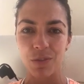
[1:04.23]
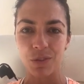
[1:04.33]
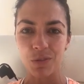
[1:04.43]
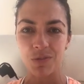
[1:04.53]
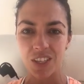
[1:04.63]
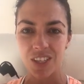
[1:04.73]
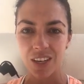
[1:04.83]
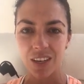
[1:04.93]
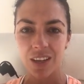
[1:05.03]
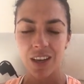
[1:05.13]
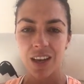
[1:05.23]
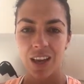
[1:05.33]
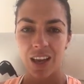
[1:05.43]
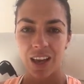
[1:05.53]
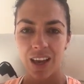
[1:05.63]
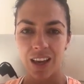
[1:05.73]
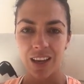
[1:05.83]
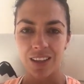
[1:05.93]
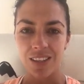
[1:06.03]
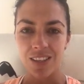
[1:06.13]
I feel fitter,
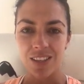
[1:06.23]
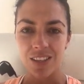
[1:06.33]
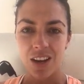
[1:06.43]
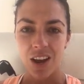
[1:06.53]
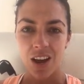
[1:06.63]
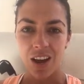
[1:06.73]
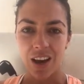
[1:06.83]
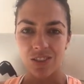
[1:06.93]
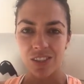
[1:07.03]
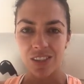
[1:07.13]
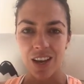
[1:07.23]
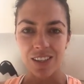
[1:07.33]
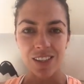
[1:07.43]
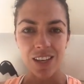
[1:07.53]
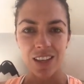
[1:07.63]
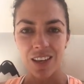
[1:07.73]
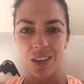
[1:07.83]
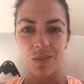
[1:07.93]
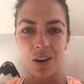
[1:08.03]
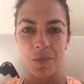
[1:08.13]
and I'd just like to say
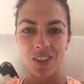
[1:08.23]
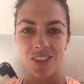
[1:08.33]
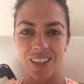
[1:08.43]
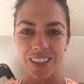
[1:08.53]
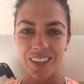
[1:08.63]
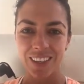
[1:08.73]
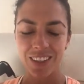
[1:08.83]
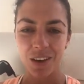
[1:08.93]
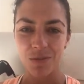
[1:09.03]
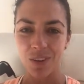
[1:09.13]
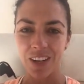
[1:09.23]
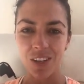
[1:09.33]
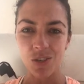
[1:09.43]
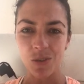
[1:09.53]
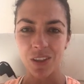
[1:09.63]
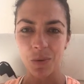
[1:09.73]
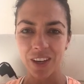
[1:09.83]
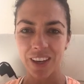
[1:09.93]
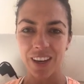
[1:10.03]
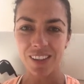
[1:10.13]
thank you very much, Nicki. I've really enjoyed the
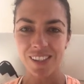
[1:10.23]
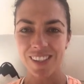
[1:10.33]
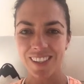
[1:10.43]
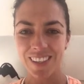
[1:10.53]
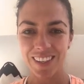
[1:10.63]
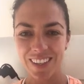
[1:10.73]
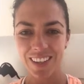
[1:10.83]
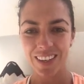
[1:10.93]
workouts.